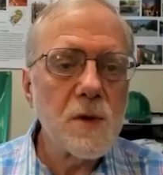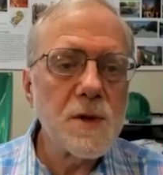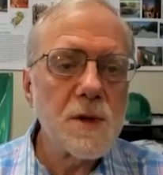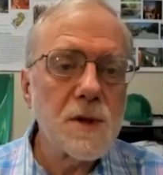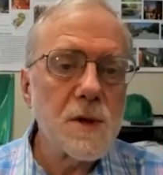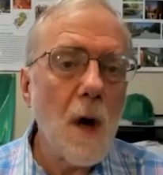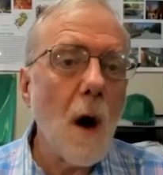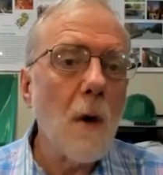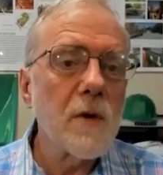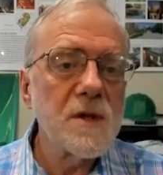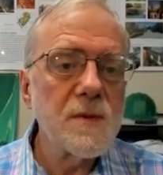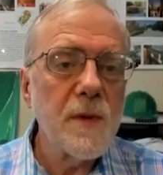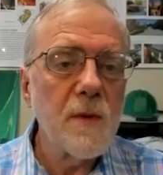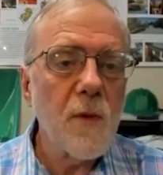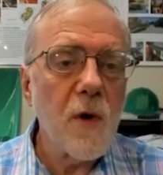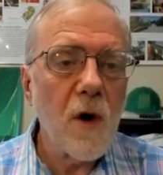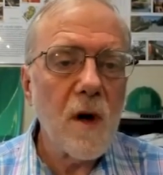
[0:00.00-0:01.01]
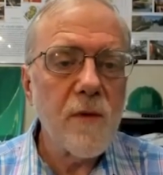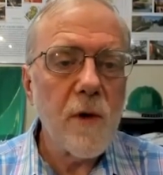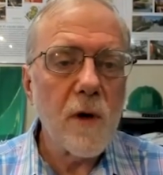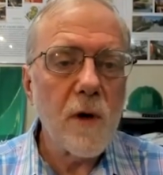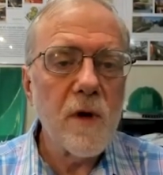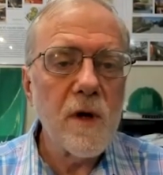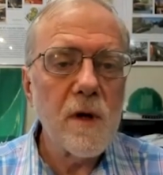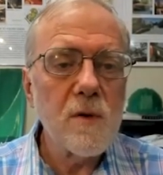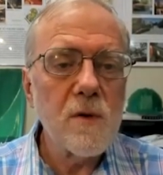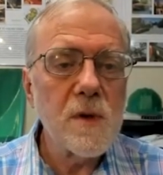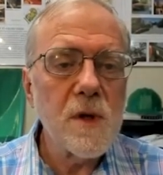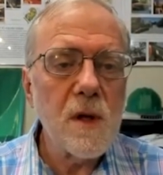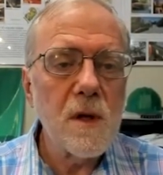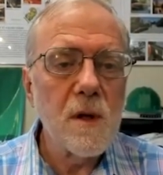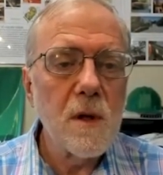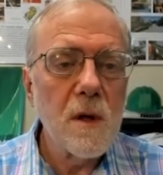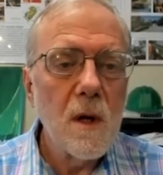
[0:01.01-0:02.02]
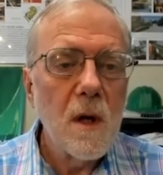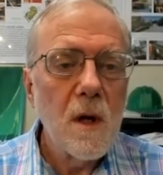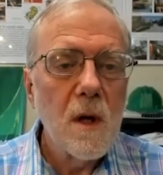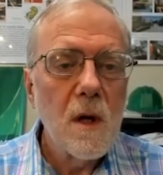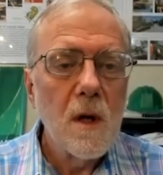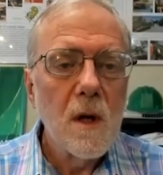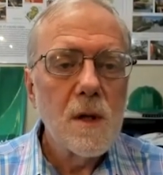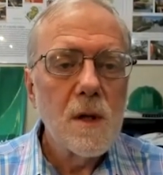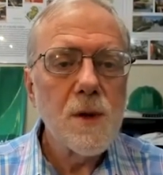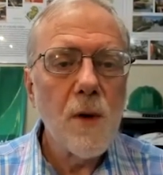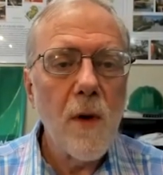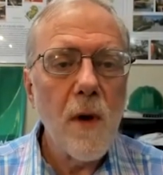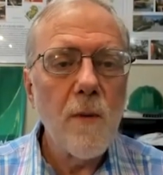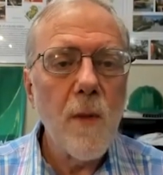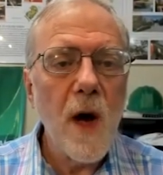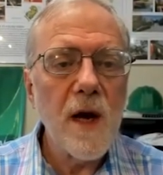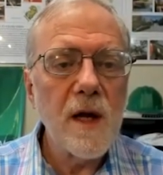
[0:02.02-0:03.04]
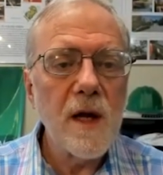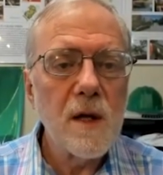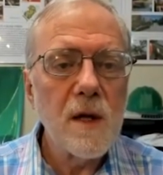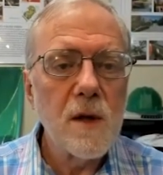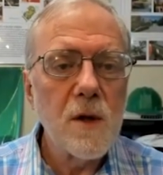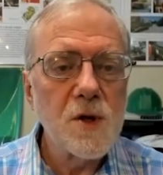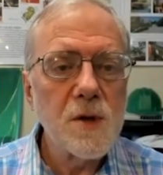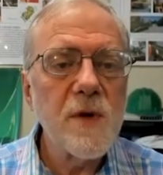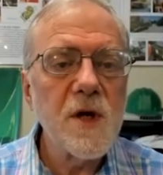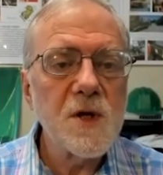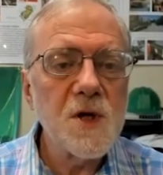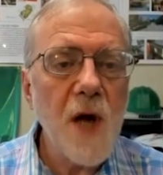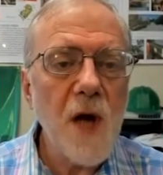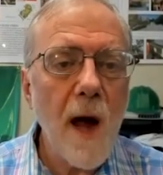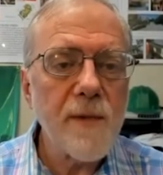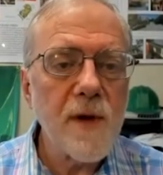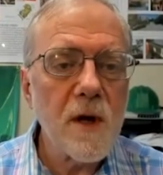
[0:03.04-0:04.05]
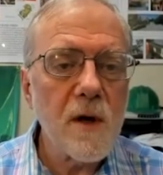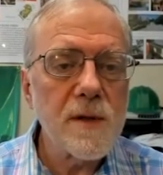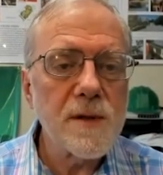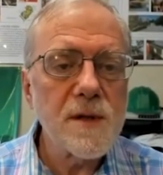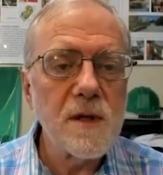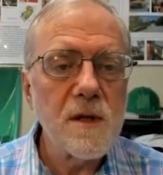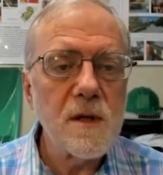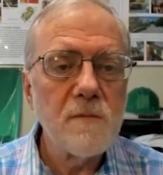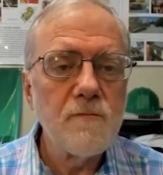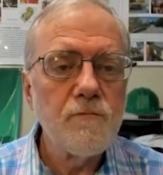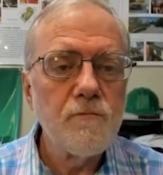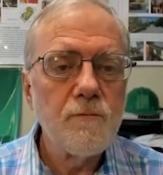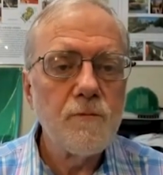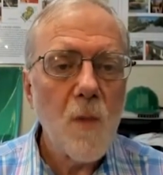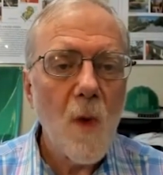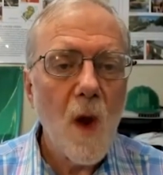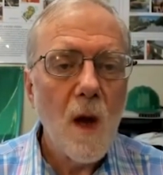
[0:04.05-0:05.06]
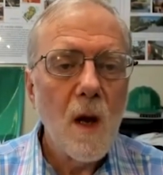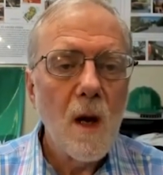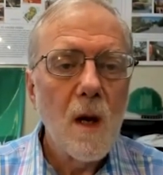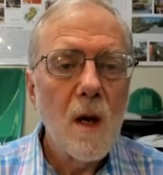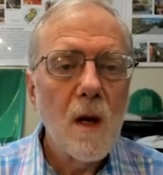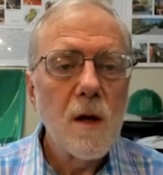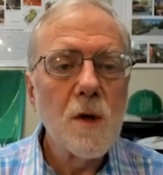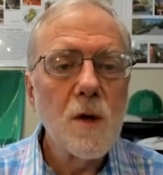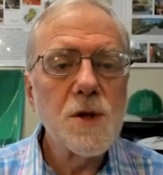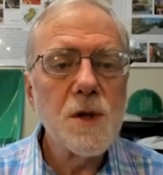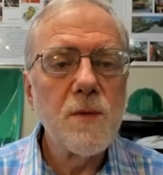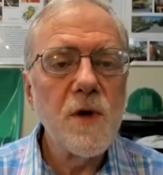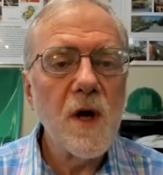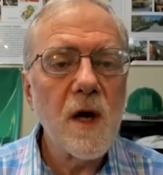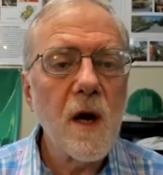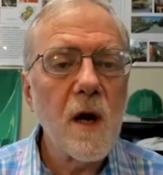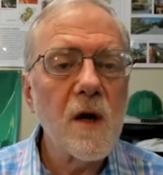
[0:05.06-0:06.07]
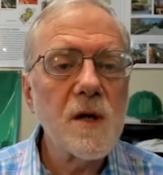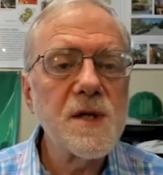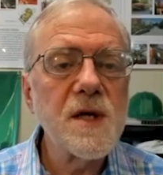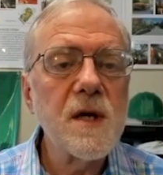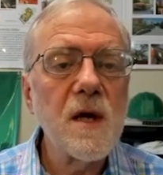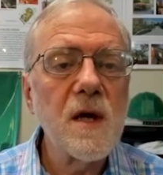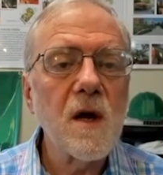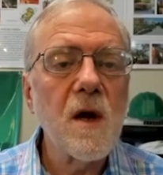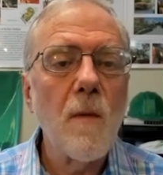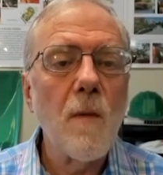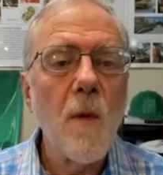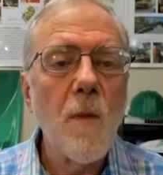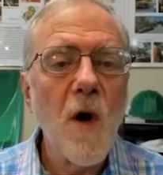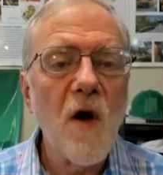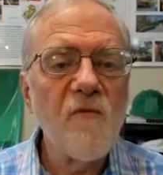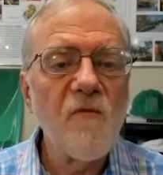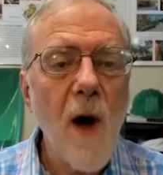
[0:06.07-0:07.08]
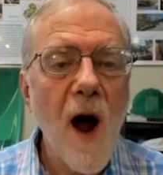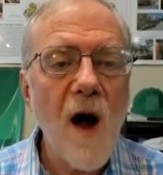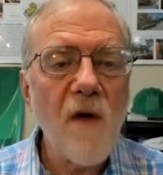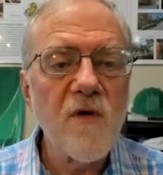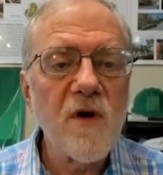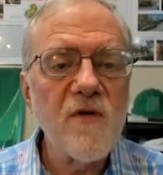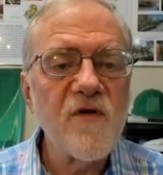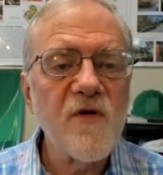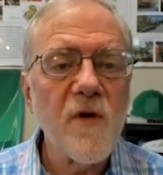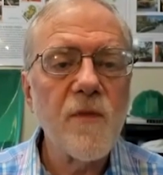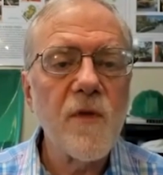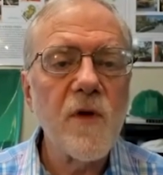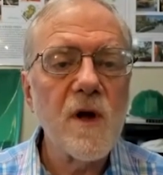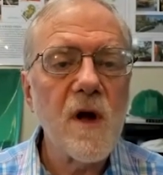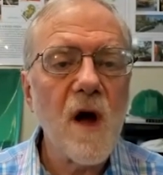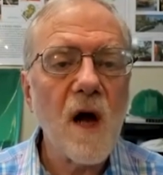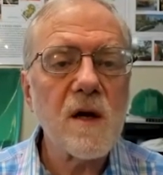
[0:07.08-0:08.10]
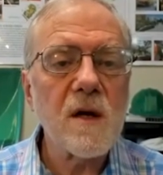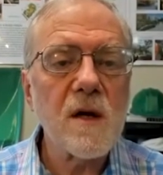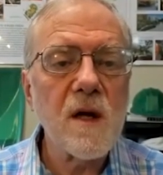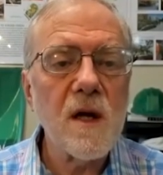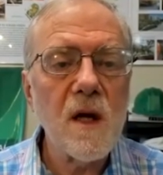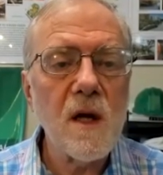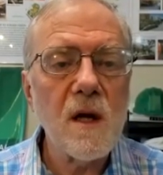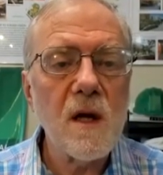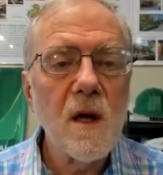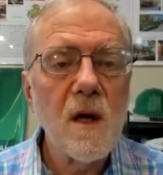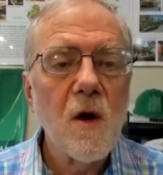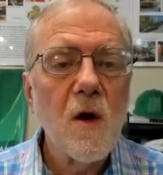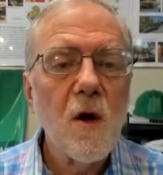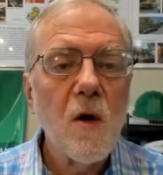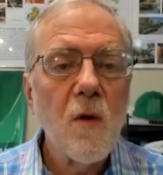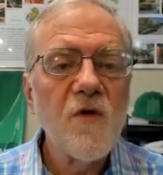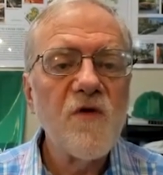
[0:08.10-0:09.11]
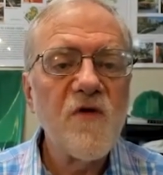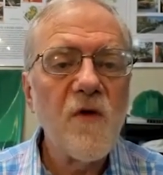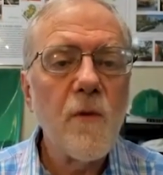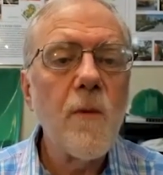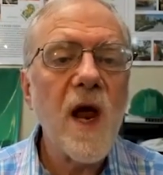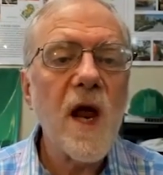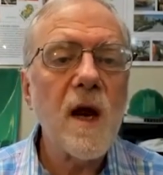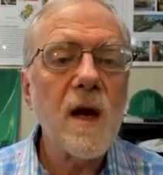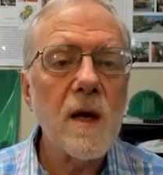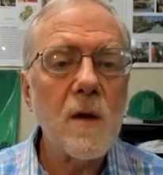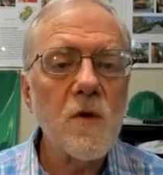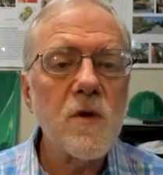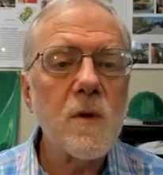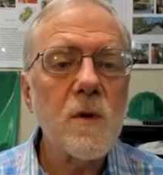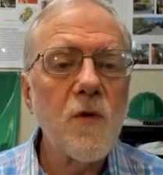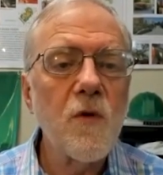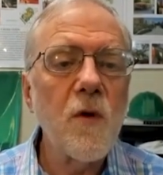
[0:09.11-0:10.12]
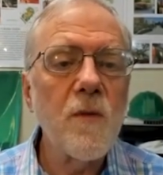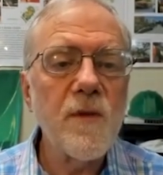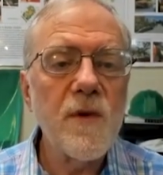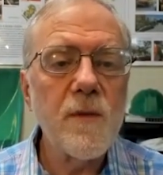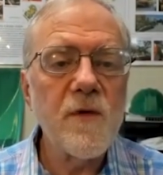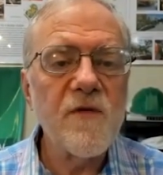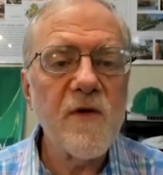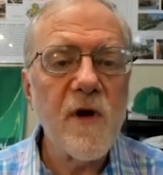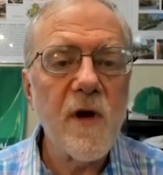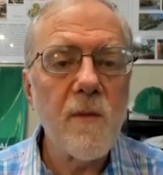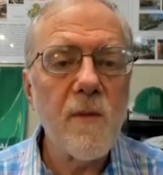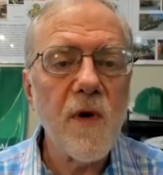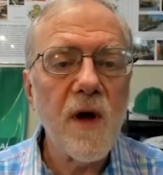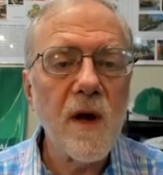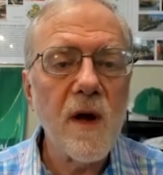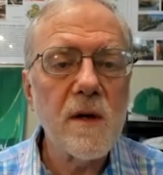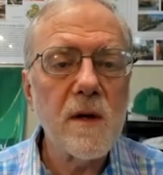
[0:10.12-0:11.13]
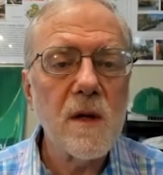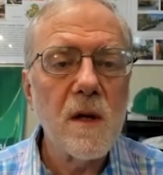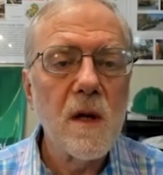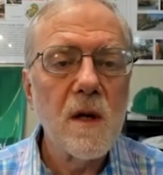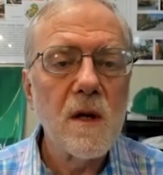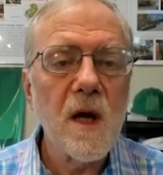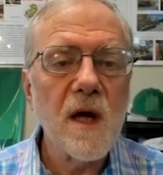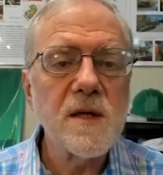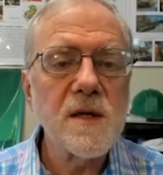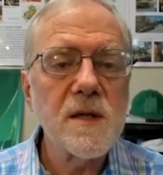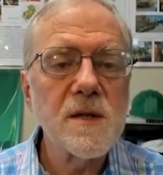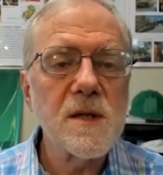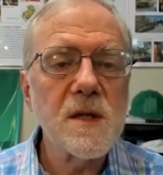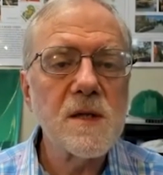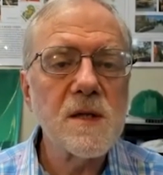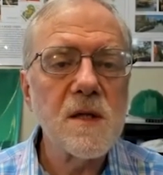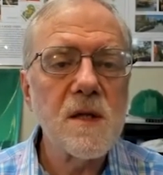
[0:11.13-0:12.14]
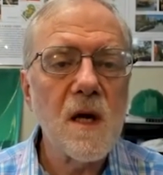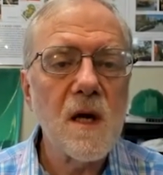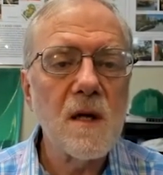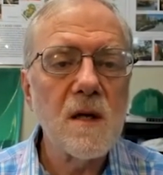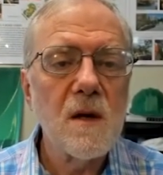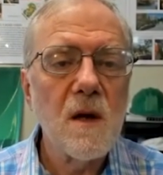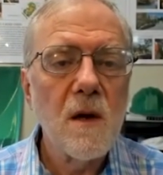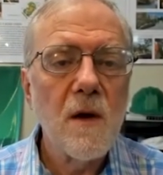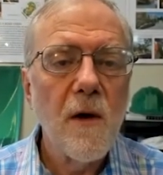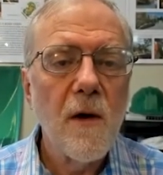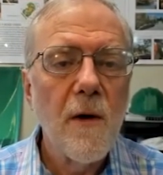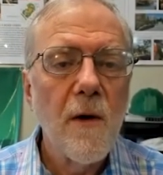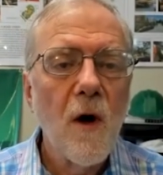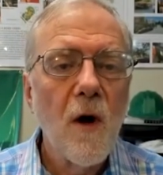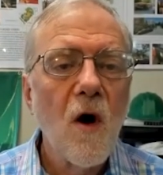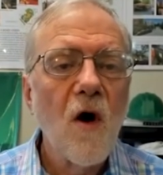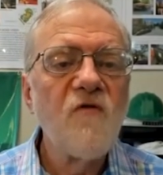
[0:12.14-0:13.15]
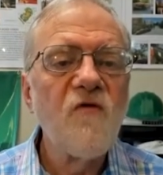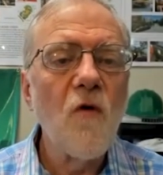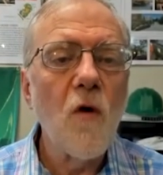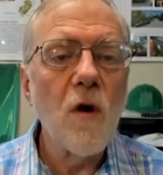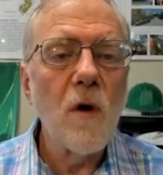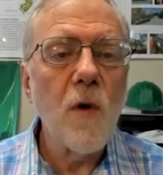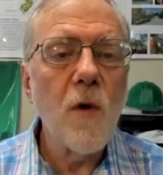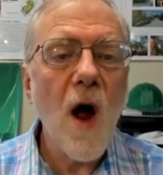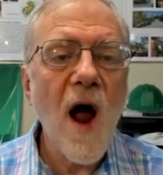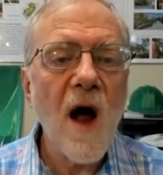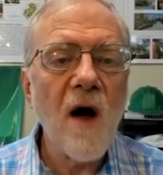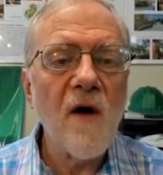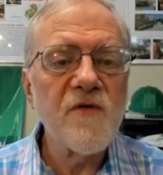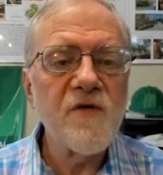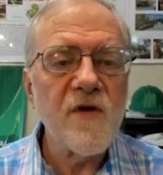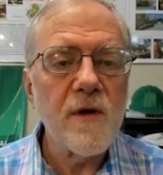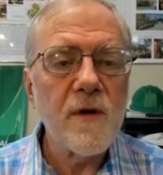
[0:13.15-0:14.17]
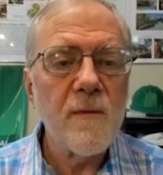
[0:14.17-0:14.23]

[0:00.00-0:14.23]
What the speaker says: has always been part of our Green New Deal. So there should be a job guarantee. There should be a guaranteed income above poverty, something Dr. King was demanding with the Poor People's Campaign in 1968. Affordable housing,